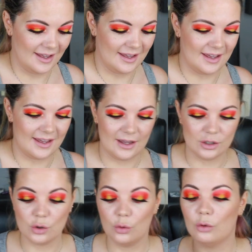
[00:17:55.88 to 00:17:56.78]
eh,
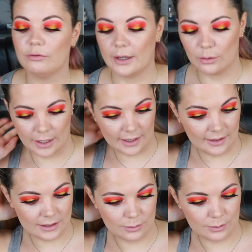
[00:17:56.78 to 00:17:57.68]
so, right, okay,
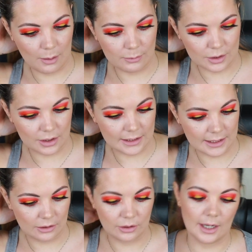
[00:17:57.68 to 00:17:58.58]
this was what I was going to
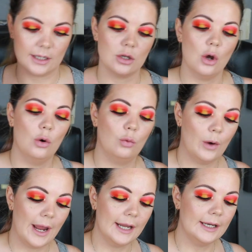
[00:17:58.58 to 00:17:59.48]
tell you guys.
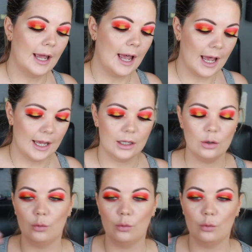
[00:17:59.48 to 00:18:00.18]
When I